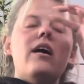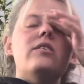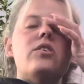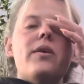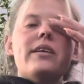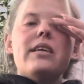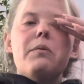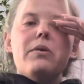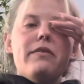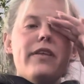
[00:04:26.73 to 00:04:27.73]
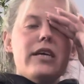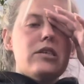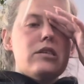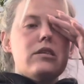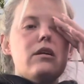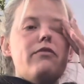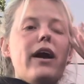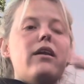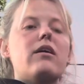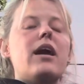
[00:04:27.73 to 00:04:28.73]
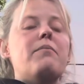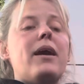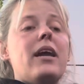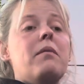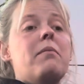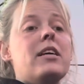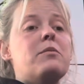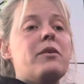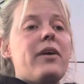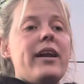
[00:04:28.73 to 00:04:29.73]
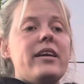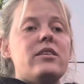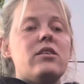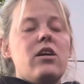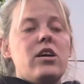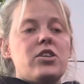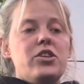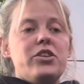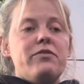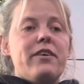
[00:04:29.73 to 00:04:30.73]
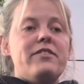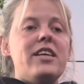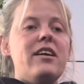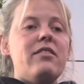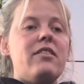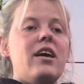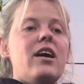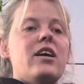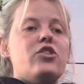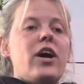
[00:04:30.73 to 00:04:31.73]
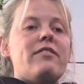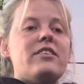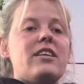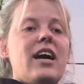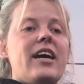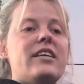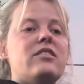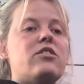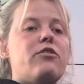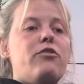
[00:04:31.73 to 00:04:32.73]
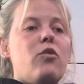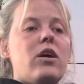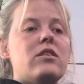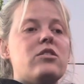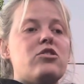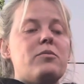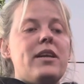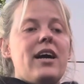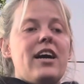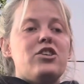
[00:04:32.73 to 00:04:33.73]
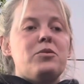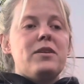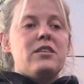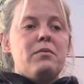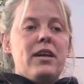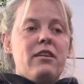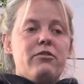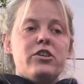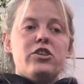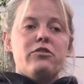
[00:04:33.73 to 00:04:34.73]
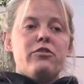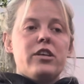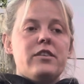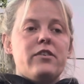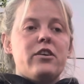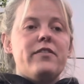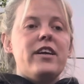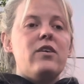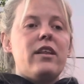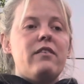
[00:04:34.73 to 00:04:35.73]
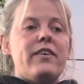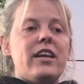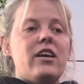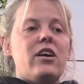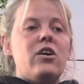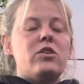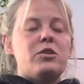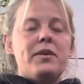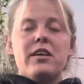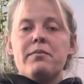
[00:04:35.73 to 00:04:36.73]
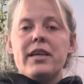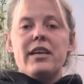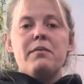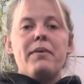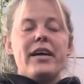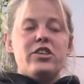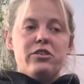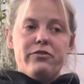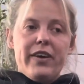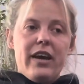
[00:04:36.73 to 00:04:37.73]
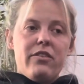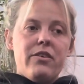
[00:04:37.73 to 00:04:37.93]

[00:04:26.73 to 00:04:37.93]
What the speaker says: So an example of this is the final campaign must be ready to launch on June 15th. Draft designs for a social media ad should be submitted for June 1st for review, and the video should be completed by June 5th.